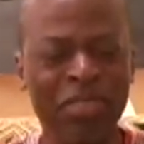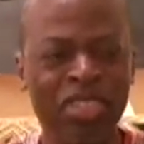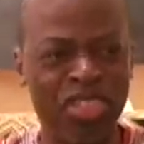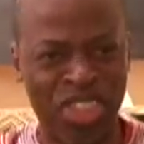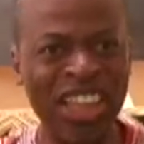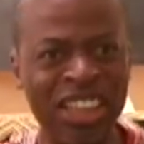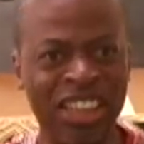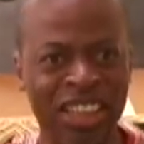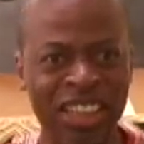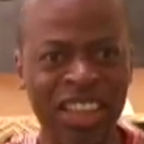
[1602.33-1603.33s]

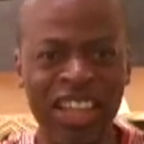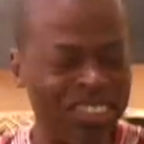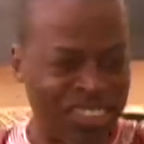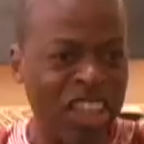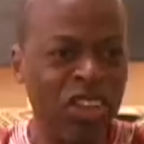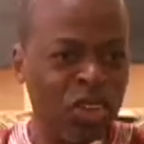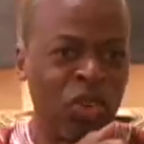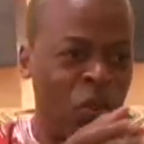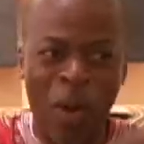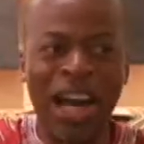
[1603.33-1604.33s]
thinking, still
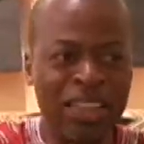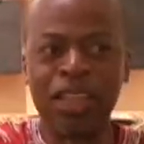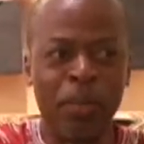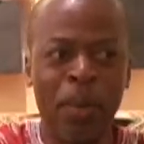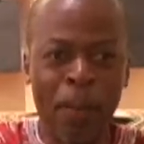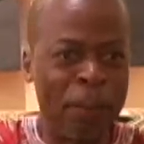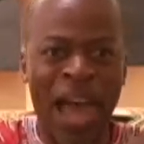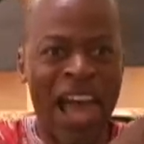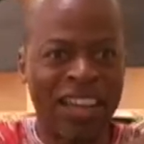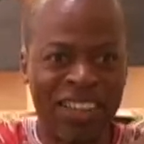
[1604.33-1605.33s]
wind up
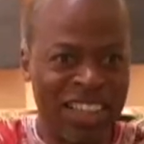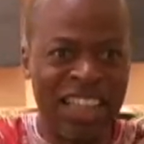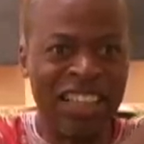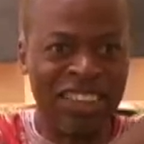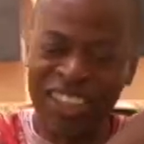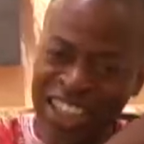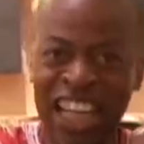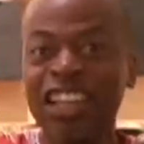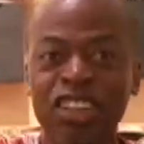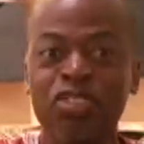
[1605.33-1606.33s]
back in an
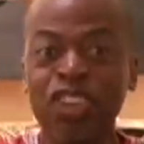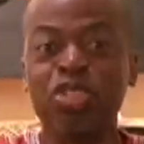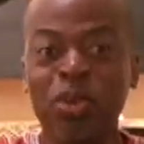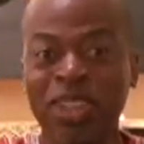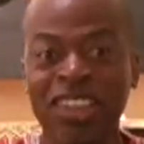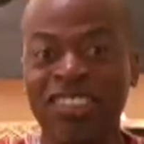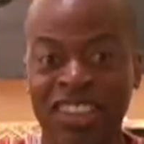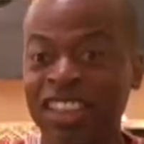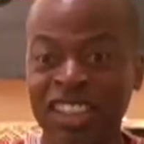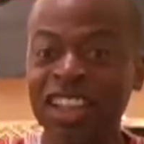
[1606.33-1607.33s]

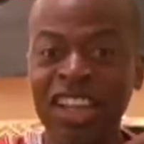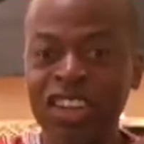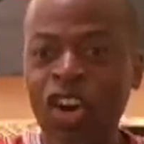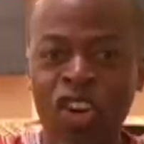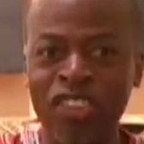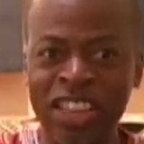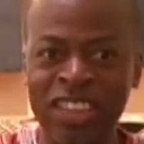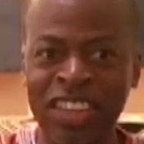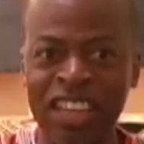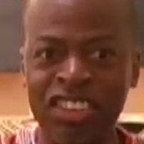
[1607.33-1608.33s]
individualistic
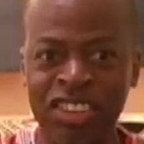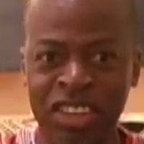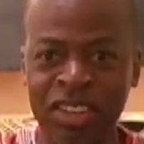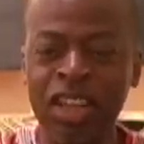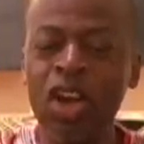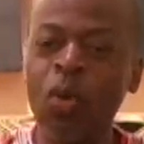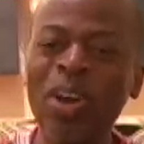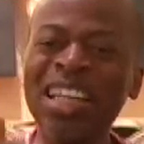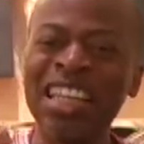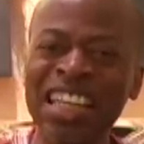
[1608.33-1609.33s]
orientation.
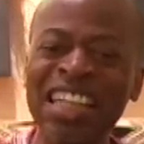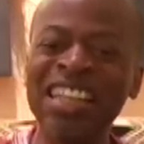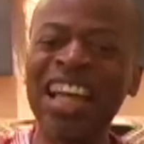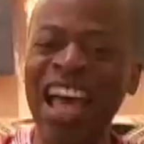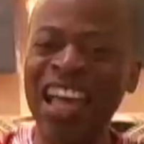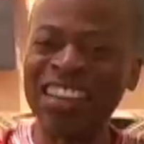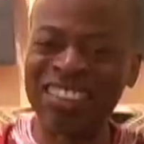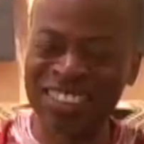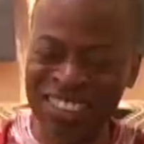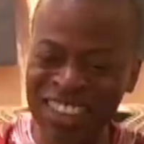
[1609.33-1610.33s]
We need a
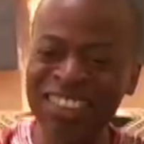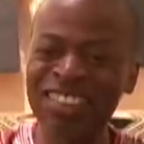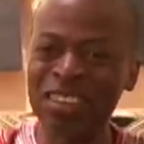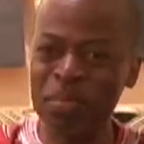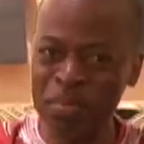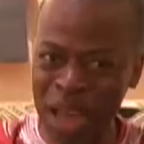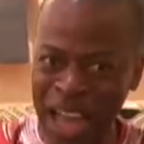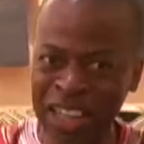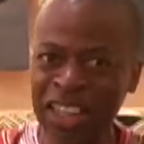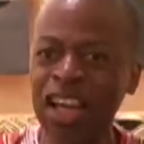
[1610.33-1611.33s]

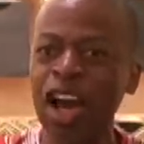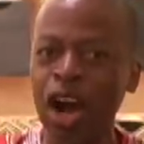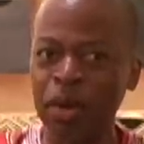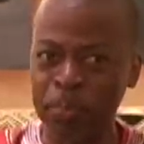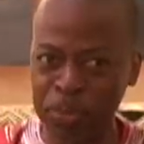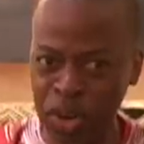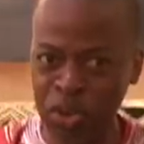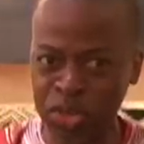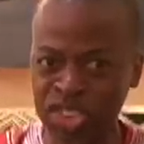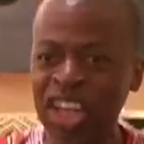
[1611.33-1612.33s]
systematic
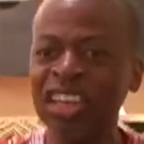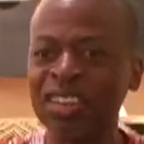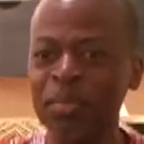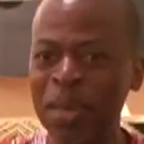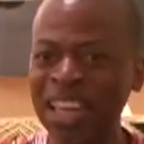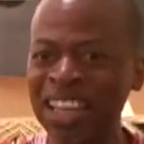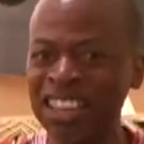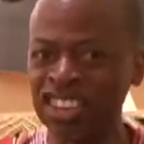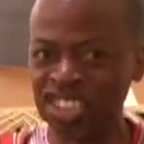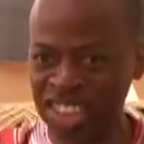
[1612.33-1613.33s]
approach to making
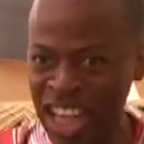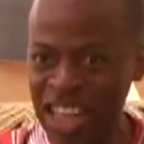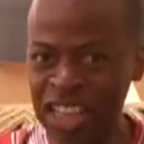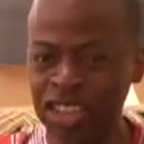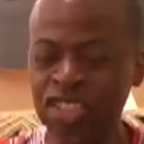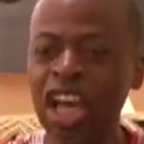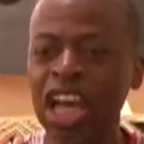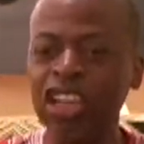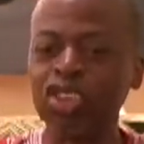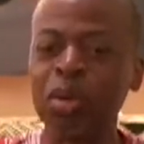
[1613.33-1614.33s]
the change
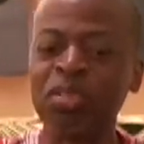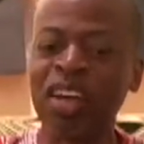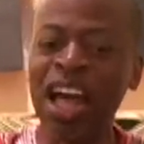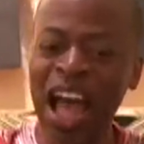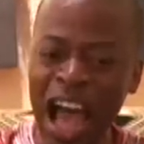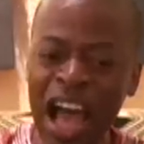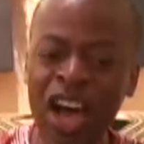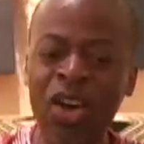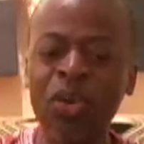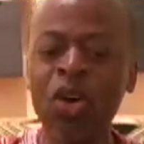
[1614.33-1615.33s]
in terms of
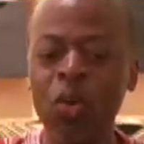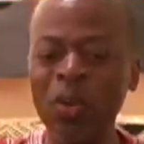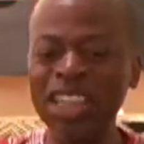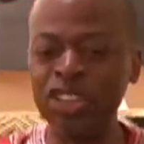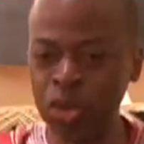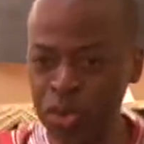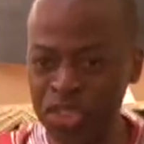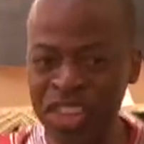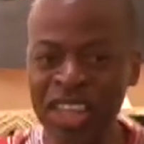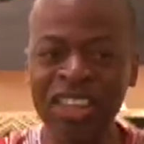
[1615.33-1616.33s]
how we do
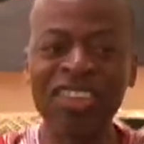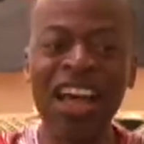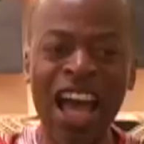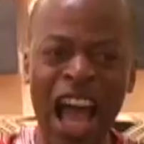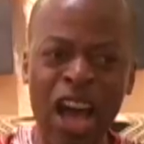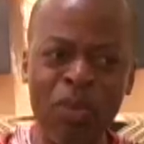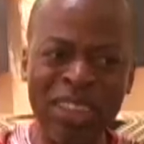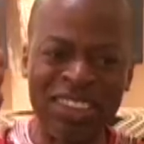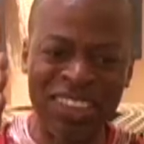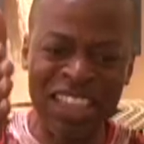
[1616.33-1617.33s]
things, how we
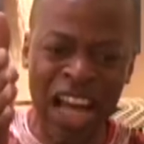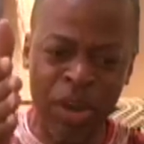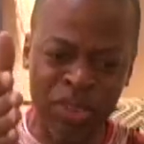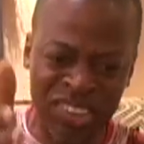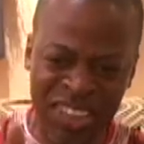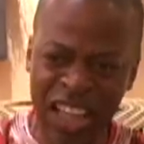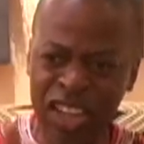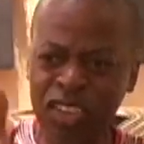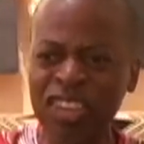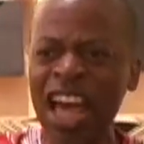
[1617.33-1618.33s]
see
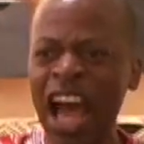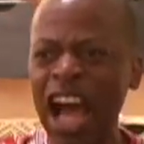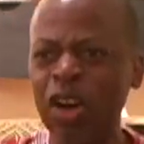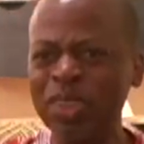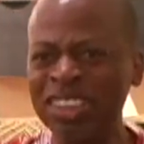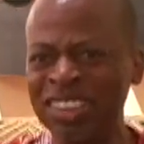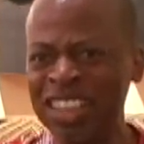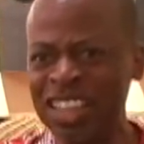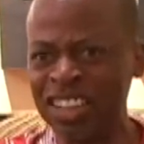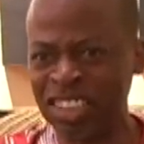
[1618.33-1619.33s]
ourselves, how we
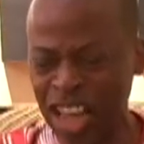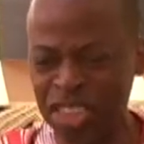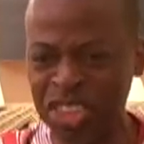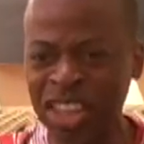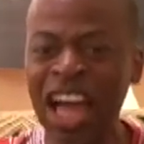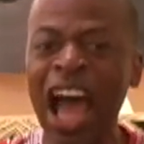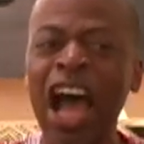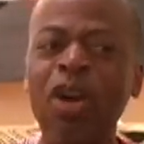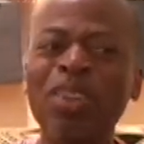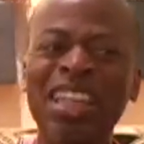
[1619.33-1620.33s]
see each other,
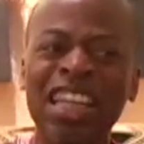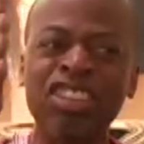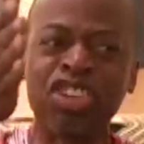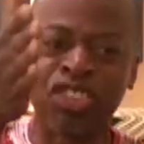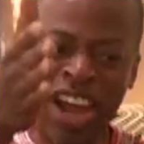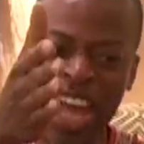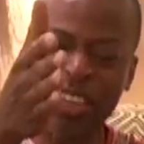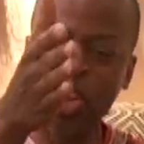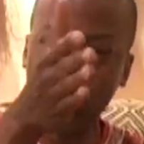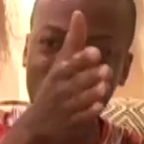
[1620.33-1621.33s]
how we
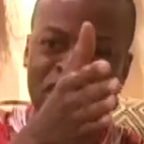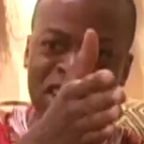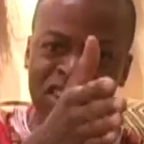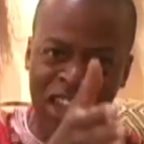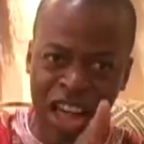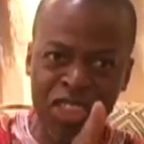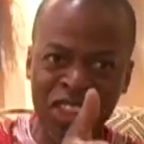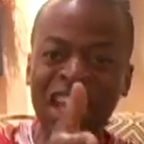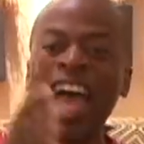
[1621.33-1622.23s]
interact with each other,